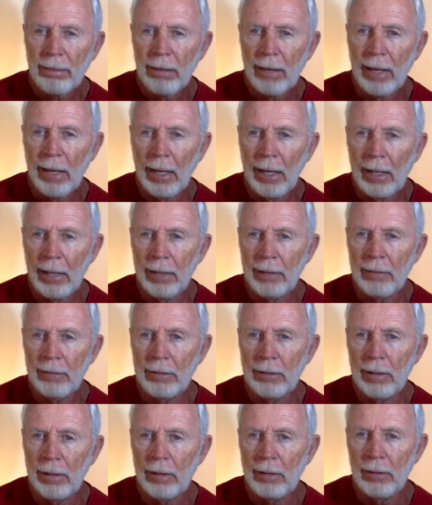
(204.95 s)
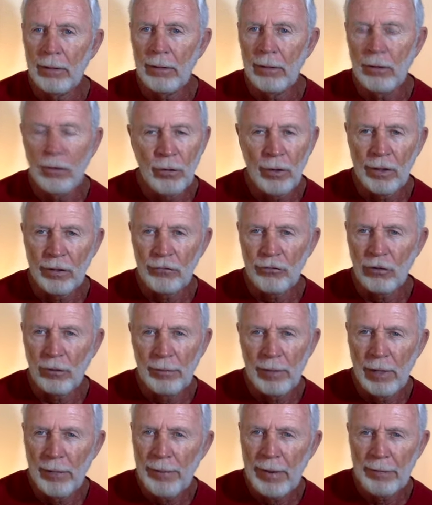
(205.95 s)
And you know, can so
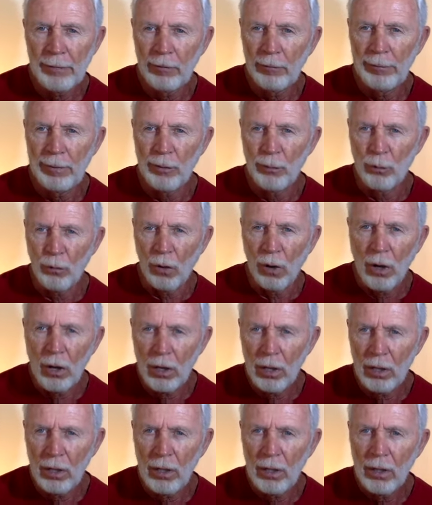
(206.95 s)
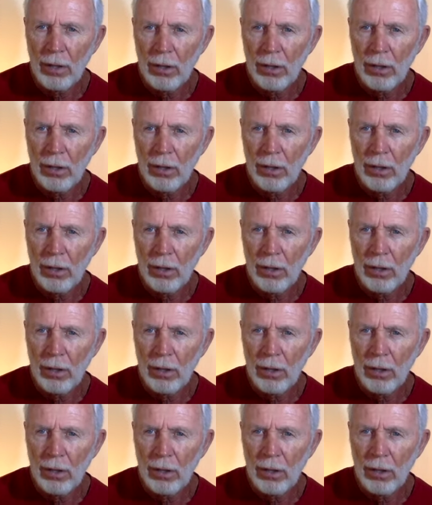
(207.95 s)
many people be wrong?